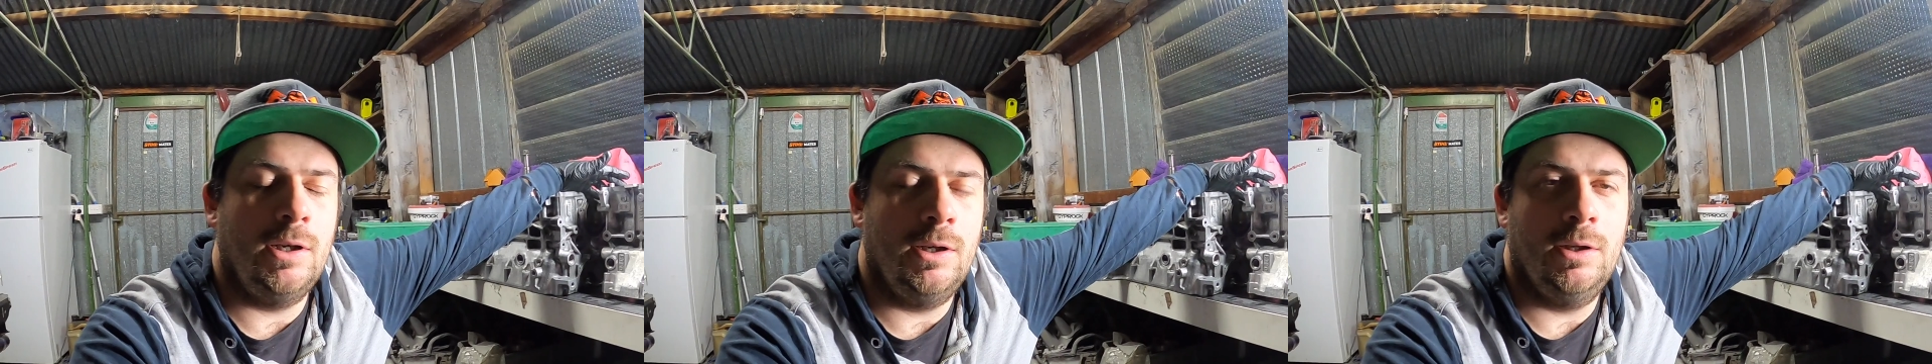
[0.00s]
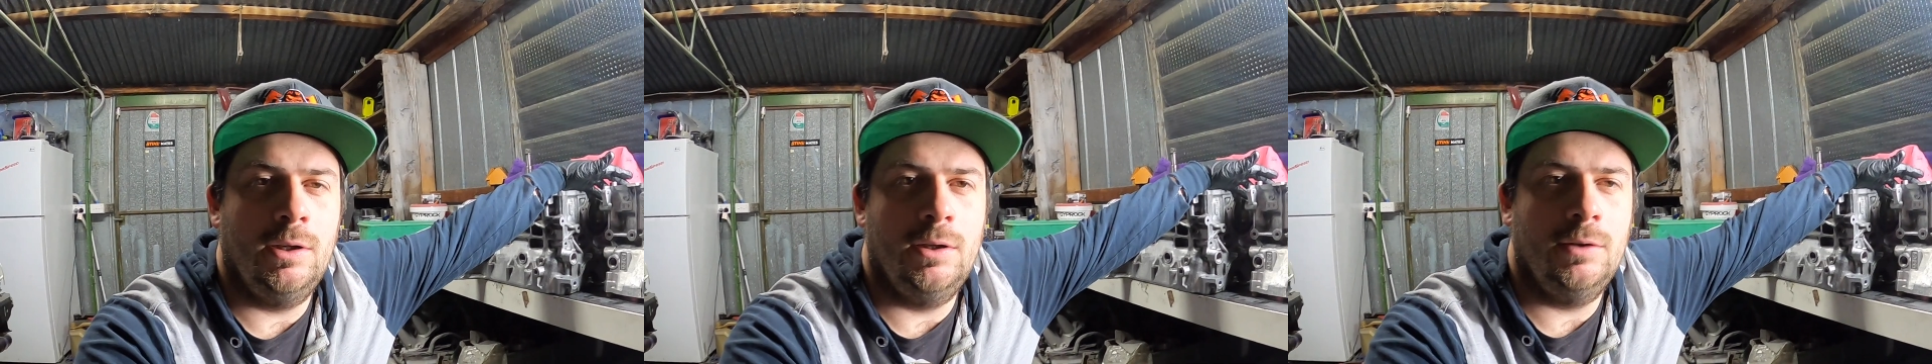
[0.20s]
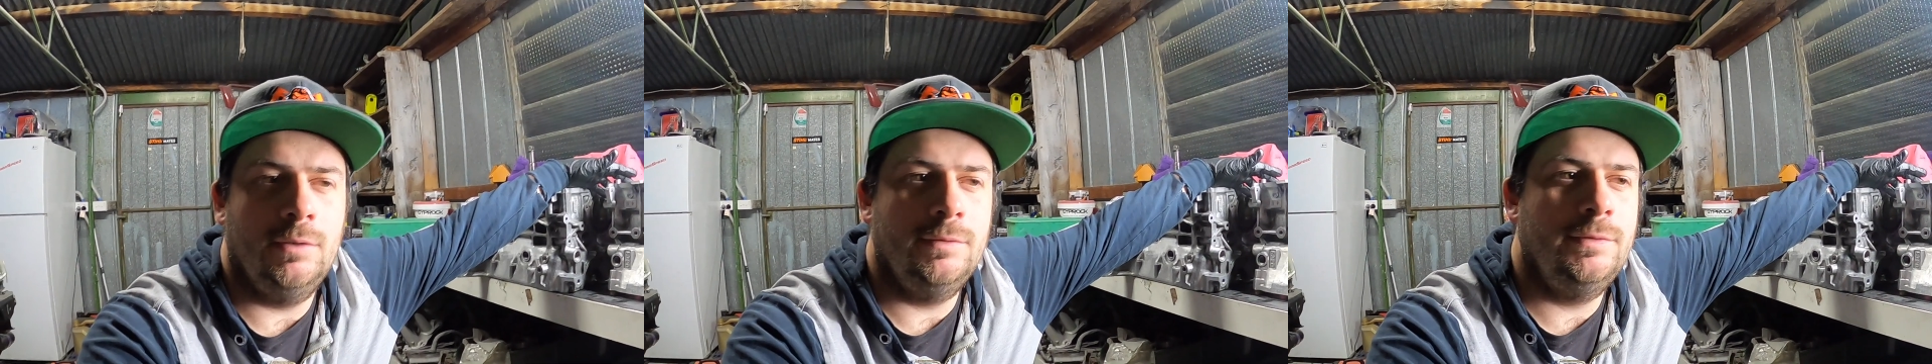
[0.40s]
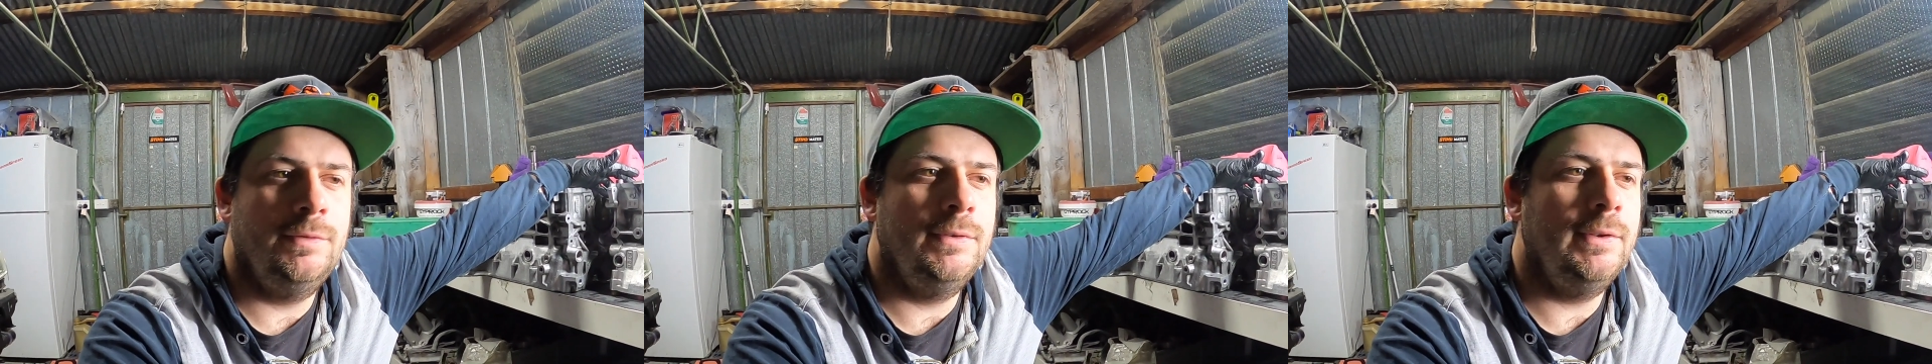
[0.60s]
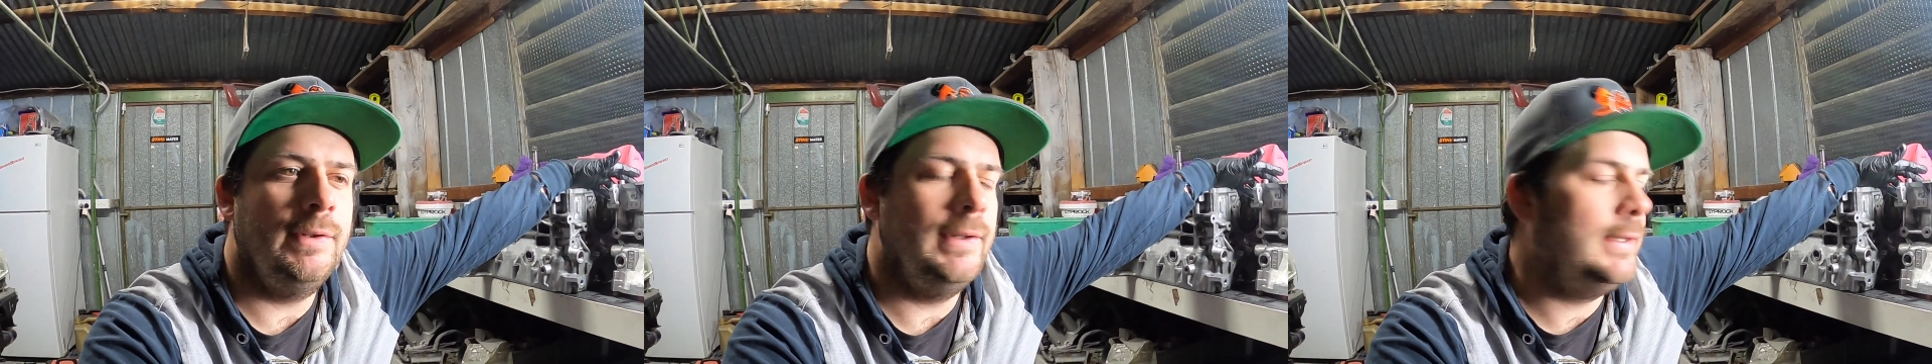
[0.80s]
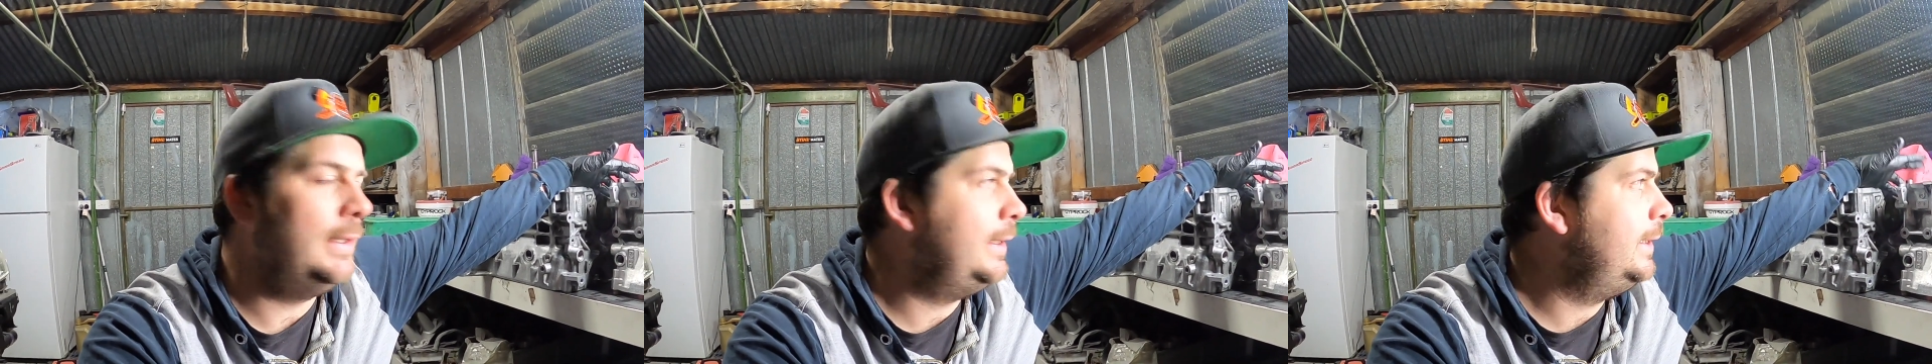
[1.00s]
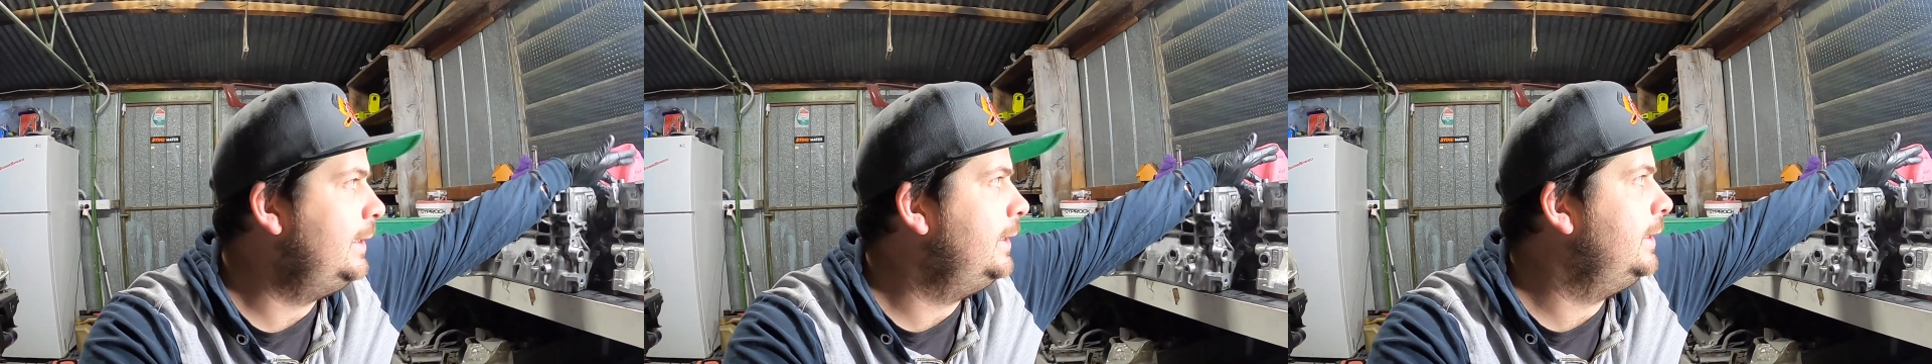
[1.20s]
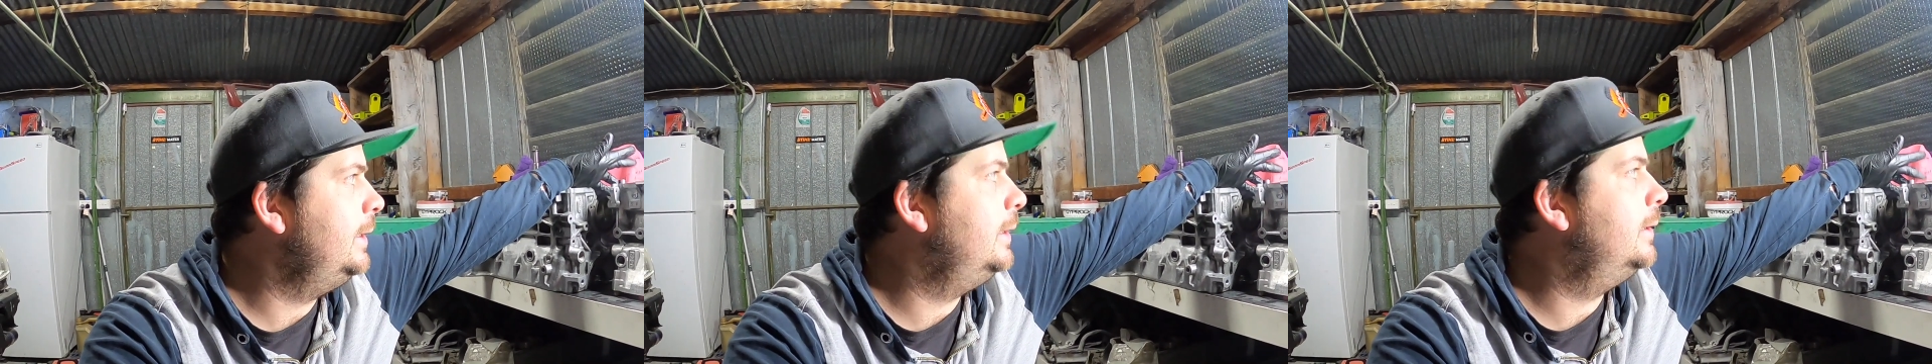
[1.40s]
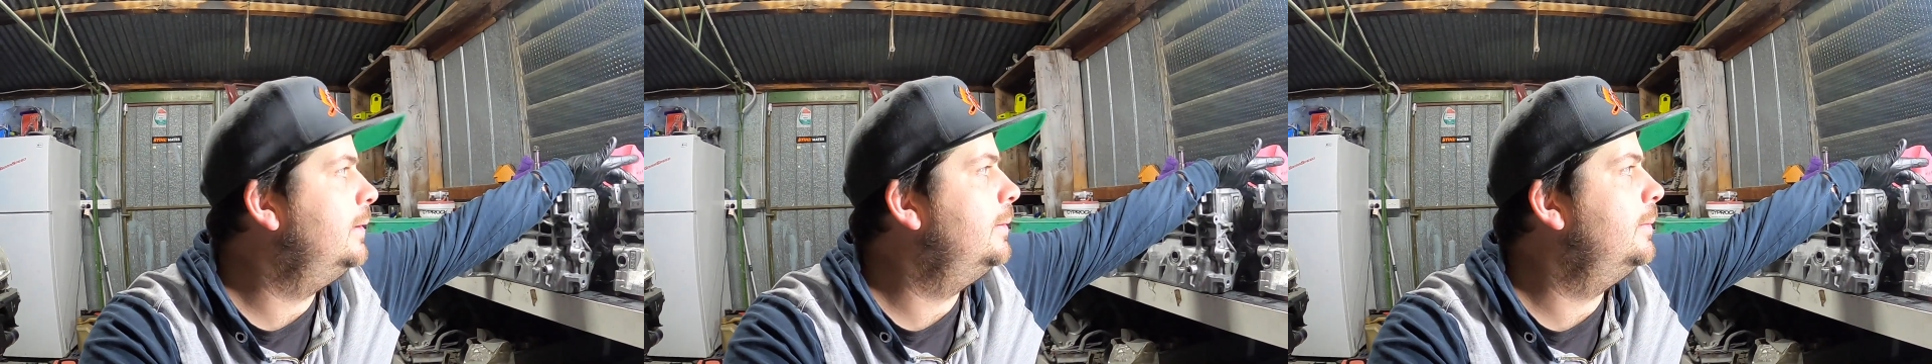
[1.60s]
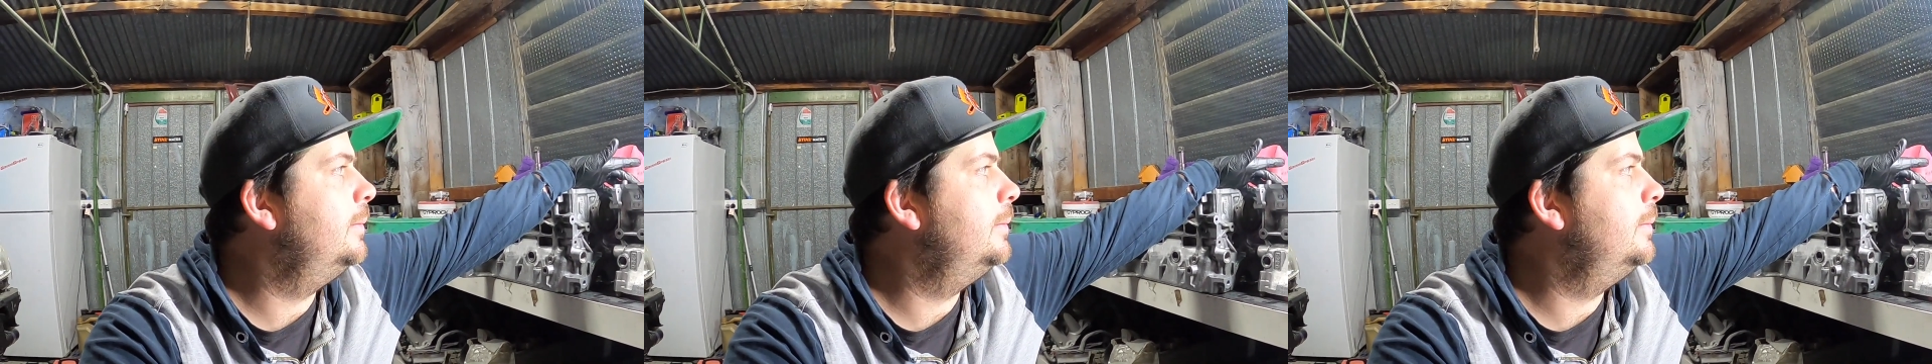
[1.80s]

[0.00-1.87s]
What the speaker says: of the